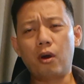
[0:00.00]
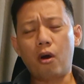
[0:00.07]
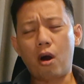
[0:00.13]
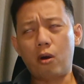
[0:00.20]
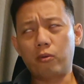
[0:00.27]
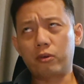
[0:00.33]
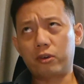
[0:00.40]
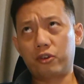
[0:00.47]

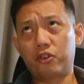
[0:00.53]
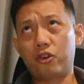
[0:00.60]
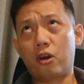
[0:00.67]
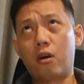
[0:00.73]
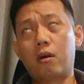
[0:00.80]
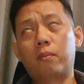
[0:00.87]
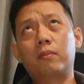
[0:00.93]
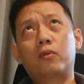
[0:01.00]

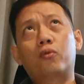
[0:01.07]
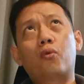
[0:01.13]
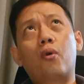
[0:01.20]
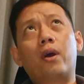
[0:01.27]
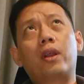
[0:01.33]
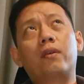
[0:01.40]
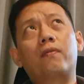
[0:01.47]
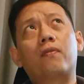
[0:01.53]
Ultrasharp
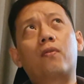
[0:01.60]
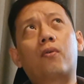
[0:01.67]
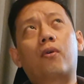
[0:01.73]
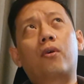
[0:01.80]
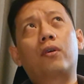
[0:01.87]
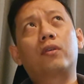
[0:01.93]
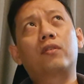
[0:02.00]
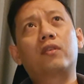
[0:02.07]

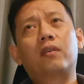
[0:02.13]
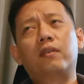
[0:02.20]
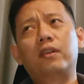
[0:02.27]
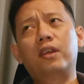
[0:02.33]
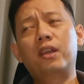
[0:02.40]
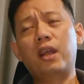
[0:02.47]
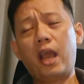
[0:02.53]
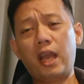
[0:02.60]

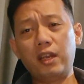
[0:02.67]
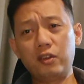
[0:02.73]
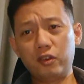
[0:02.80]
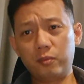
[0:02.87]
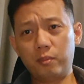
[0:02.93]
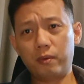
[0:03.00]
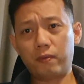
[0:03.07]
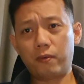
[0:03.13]

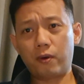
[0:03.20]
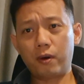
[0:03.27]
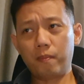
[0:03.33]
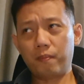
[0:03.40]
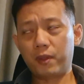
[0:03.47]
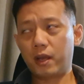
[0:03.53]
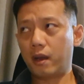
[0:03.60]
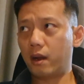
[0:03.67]
2417H before,
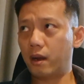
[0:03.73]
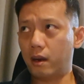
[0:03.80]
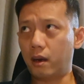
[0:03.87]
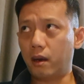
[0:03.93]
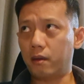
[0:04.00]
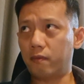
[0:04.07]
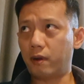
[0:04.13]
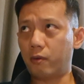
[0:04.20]

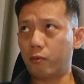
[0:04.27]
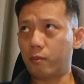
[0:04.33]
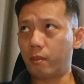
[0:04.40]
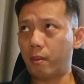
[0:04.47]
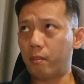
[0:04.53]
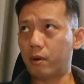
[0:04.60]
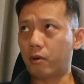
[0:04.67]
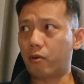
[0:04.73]
if I
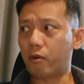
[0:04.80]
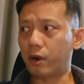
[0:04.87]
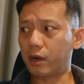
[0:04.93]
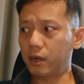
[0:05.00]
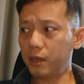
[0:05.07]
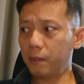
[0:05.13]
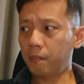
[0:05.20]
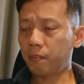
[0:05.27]
remember
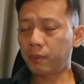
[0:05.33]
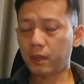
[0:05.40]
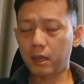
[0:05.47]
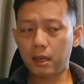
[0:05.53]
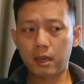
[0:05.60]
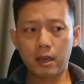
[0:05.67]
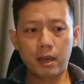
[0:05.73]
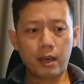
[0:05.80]
correctly.
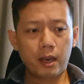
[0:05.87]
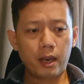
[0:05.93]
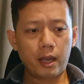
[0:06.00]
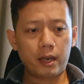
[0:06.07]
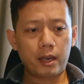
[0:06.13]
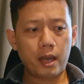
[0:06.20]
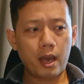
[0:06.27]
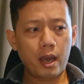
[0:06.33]

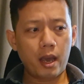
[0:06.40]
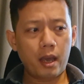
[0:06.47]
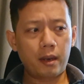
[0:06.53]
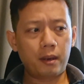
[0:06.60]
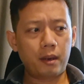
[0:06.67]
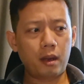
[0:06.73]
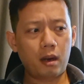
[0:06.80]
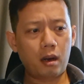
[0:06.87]
And
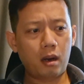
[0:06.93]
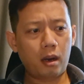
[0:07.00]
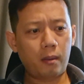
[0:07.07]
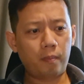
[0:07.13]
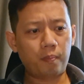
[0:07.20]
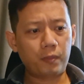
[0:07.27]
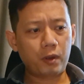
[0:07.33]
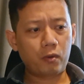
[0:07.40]
then
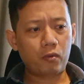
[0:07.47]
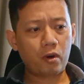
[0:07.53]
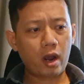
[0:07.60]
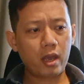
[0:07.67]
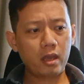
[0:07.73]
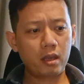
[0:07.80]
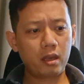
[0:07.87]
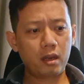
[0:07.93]

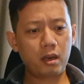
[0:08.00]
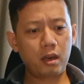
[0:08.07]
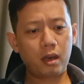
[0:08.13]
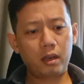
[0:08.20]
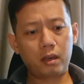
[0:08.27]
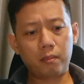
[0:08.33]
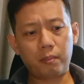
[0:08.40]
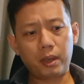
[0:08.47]
right
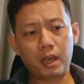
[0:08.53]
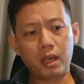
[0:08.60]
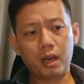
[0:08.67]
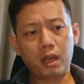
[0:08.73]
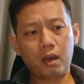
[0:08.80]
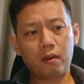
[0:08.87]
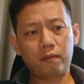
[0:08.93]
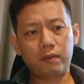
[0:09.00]
at the
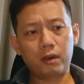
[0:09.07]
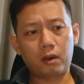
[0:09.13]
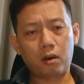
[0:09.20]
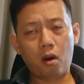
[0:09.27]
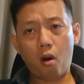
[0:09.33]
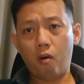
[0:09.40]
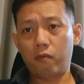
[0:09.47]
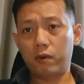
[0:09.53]
beginning of the
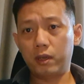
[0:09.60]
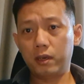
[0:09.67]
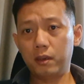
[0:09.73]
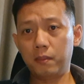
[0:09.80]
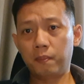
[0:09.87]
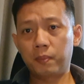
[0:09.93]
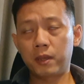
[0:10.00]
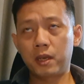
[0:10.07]
COVID
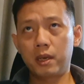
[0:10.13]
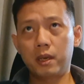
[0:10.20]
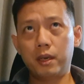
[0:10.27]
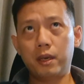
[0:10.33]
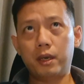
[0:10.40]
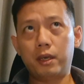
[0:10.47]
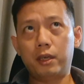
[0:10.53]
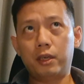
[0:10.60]

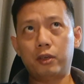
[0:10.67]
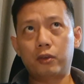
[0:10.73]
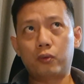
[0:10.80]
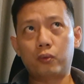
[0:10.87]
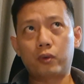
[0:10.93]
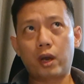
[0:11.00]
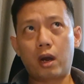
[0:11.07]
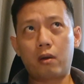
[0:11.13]
in
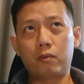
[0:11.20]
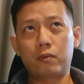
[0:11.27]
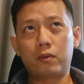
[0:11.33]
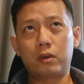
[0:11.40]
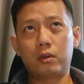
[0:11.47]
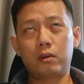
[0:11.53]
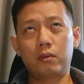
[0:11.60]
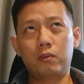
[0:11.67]

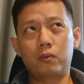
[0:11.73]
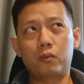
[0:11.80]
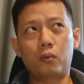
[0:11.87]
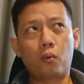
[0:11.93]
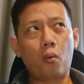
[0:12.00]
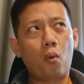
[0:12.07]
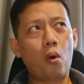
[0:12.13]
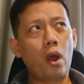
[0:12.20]

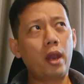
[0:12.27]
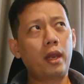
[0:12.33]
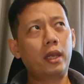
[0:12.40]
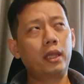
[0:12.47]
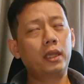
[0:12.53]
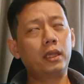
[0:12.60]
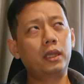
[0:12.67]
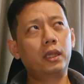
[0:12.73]

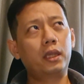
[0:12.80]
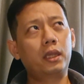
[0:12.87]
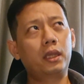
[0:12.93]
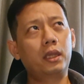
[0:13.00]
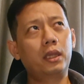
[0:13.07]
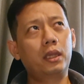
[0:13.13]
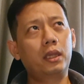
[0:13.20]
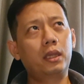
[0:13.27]

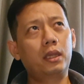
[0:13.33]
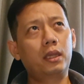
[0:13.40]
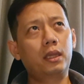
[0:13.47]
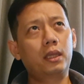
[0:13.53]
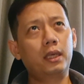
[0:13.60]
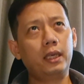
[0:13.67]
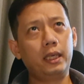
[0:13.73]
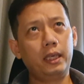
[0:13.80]

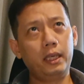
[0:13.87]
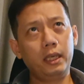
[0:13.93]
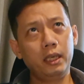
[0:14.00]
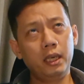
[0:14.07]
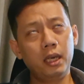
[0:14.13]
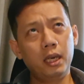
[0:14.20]
2020,